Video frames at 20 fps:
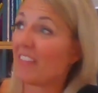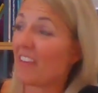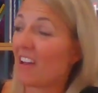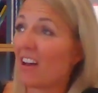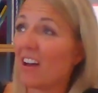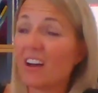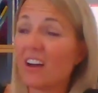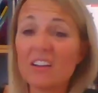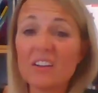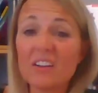
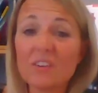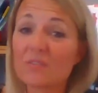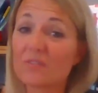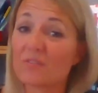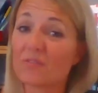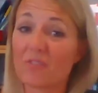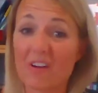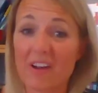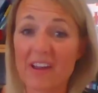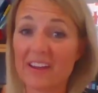they're
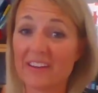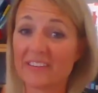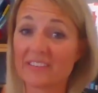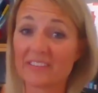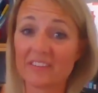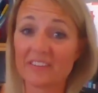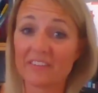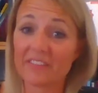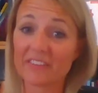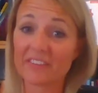unafraid
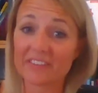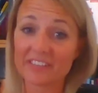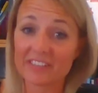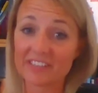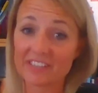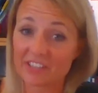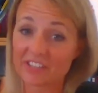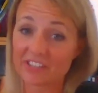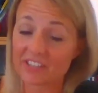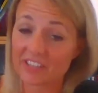of the
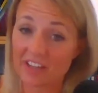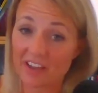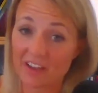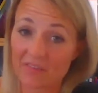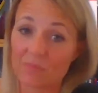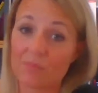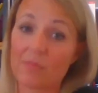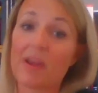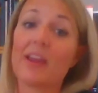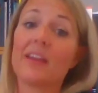decisions they
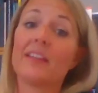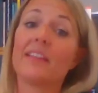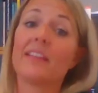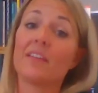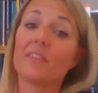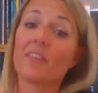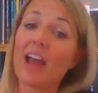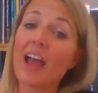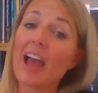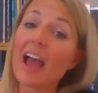have made,
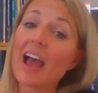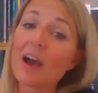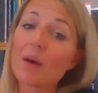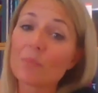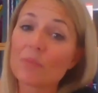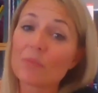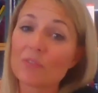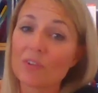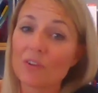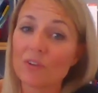they're
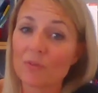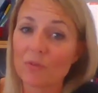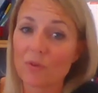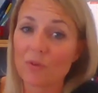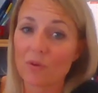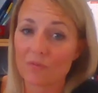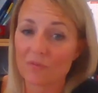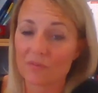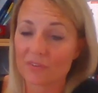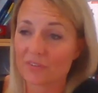absolute
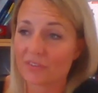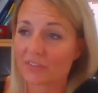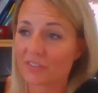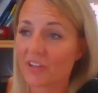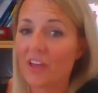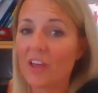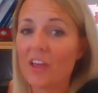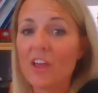confidence.